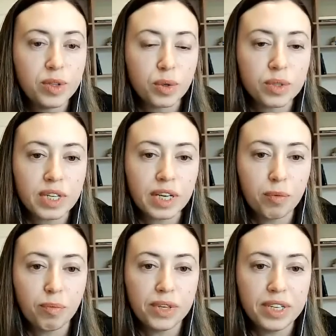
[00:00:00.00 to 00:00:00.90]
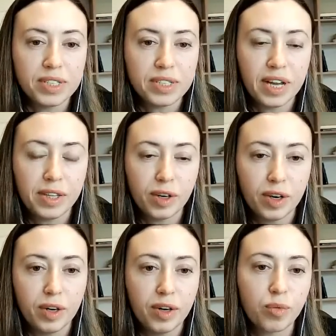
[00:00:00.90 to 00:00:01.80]
towards the companies that
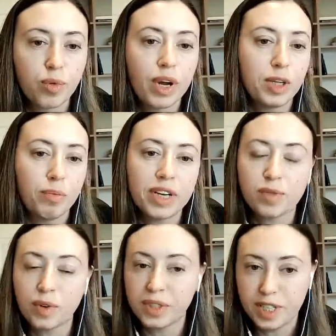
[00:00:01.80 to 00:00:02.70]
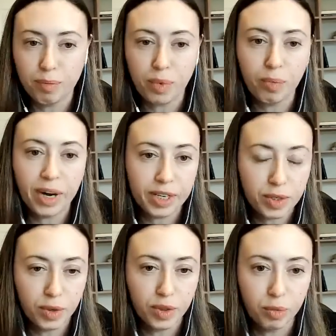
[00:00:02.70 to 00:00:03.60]
are rated best, for example, by
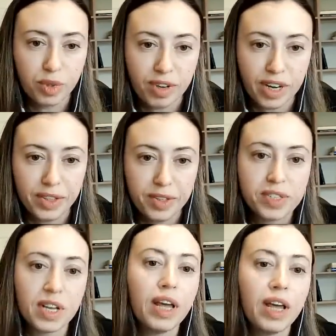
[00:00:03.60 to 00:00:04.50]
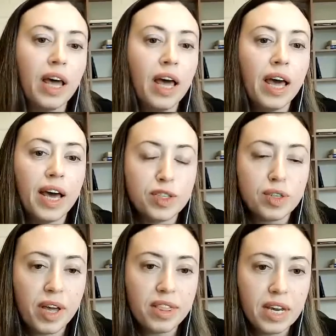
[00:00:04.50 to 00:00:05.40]
external providers. And so
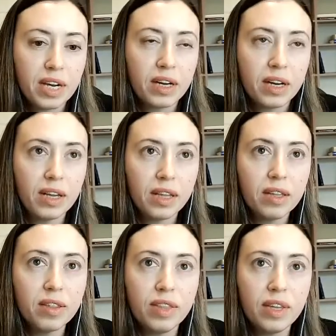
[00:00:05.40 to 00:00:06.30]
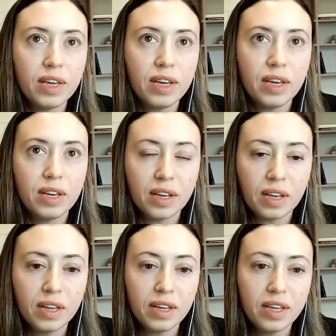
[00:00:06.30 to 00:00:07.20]
I think the
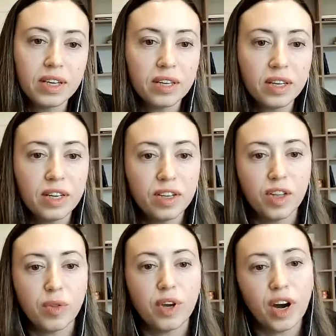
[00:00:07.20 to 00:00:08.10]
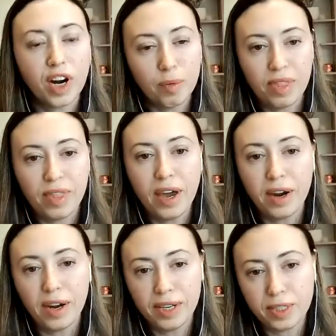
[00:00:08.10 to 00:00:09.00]
argument there
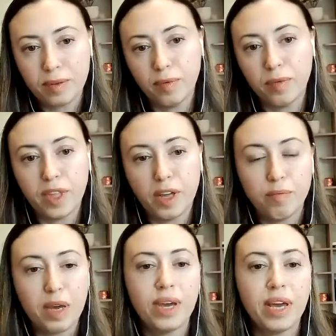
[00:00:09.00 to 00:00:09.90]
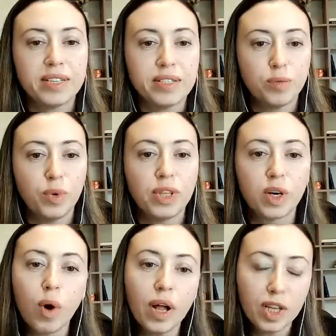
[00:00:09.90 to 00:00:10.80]
is that maybe, as with the
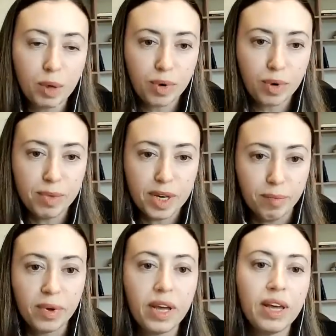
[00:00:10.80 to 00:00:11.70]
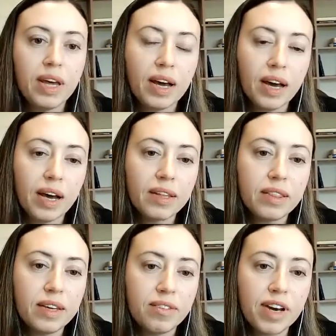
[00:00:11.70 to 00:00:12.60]
quality premium,
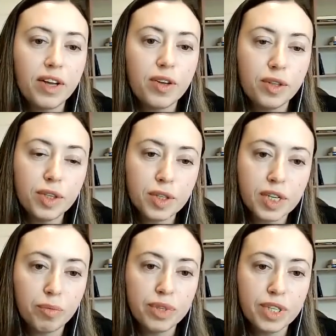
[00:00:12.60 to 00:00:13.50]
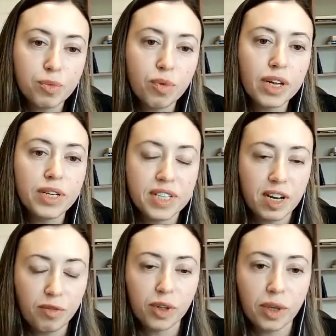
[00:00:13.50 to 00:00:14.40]
the value these companies bring is
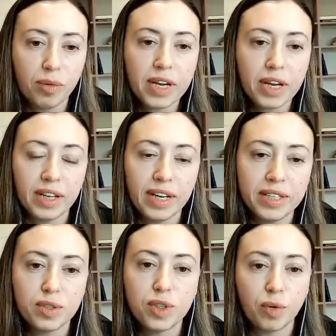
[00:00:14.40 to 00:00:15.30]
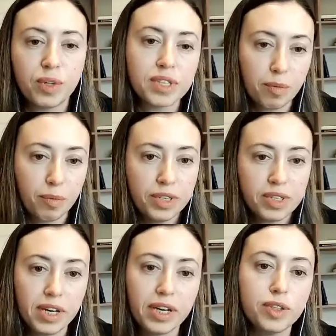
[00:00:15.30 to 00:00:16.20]
not fully recognized. And so these companies
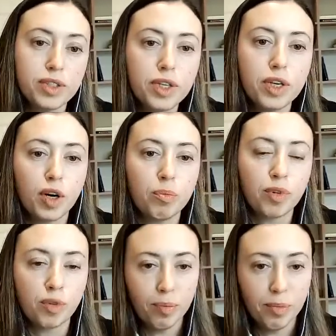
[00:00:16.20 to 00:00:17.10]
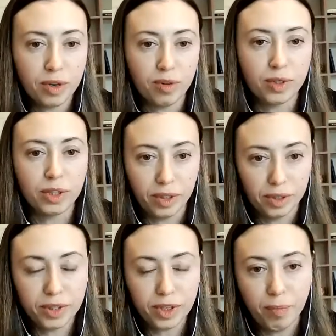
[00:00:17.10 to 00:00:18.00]
can continue outperforming over the
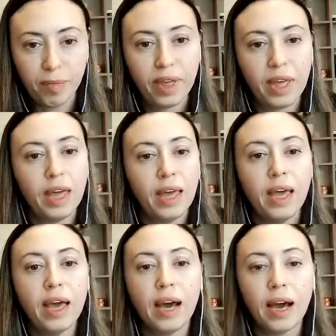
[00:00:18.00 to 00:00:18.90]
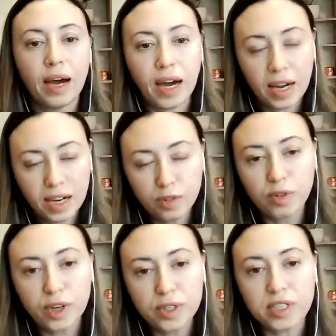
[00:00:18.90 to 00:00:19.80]
long term.
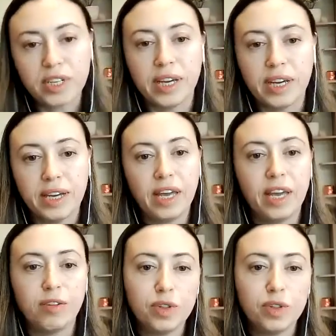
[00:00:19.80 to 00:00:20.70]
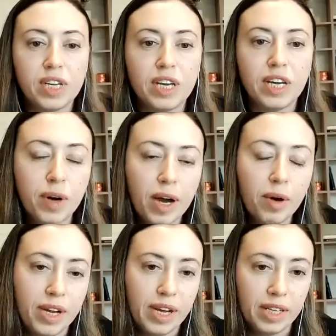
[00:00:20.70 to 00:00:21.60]
Conversely, if you see
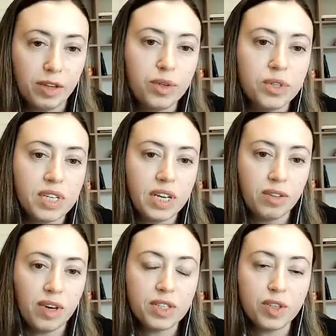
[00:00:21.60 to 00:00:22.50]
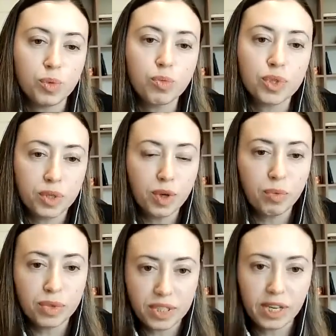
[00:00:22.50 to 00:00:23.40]
crowding and if you see investors pursuing
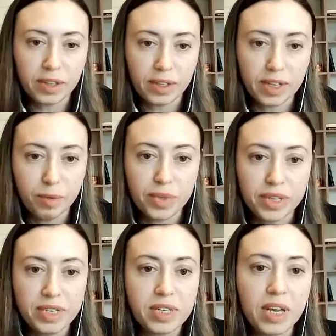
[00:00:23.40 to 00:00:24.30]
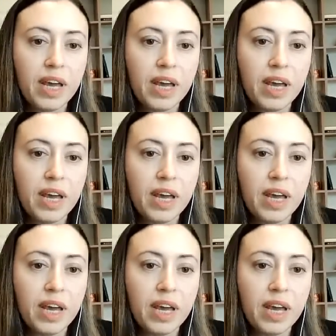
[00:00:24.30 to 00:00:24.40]
particular companies,